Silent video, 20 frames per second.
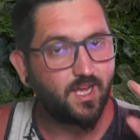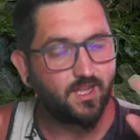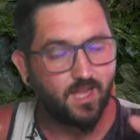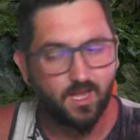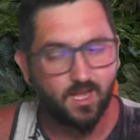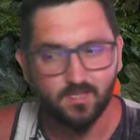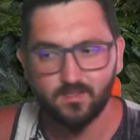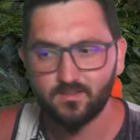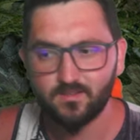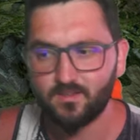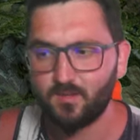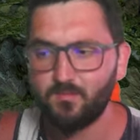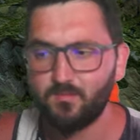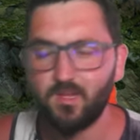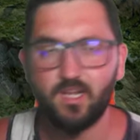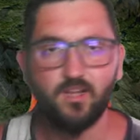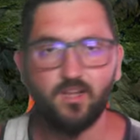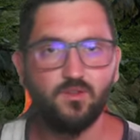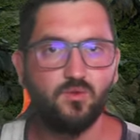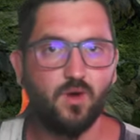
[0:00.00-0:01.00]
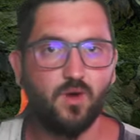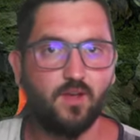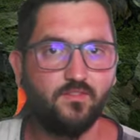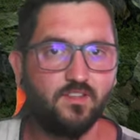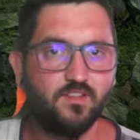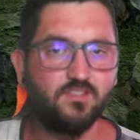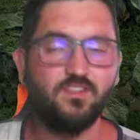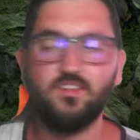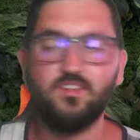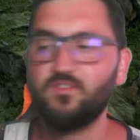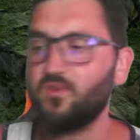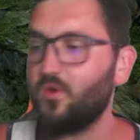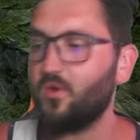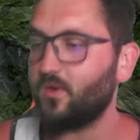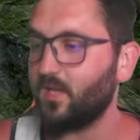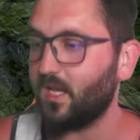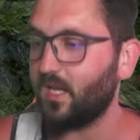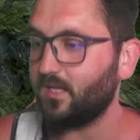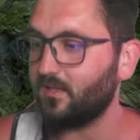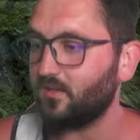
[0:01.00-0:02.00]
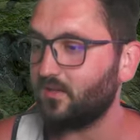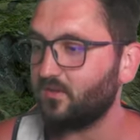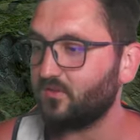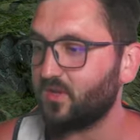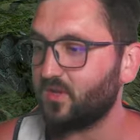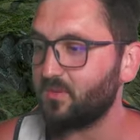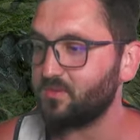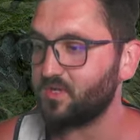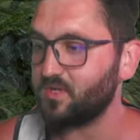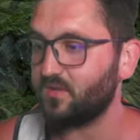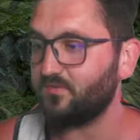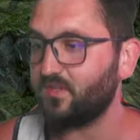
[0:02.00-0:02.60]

Again, there's going to be a link to Ivy's Discord in the description